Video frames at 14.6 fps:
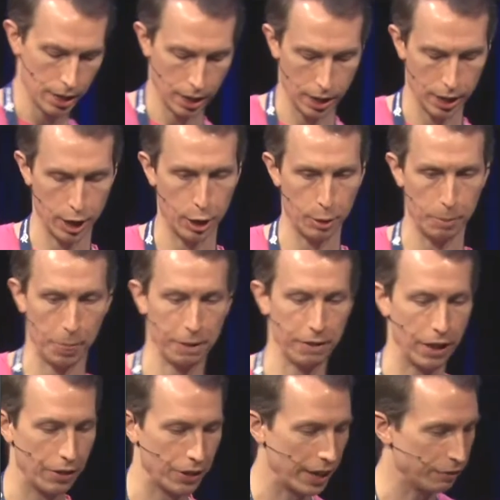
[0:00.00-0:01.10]

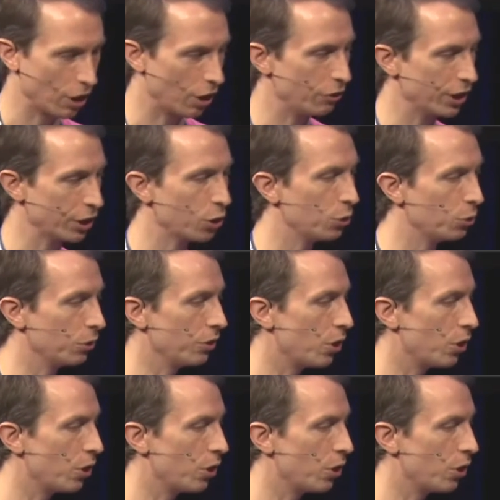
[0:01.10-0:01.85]
And they've got a really cool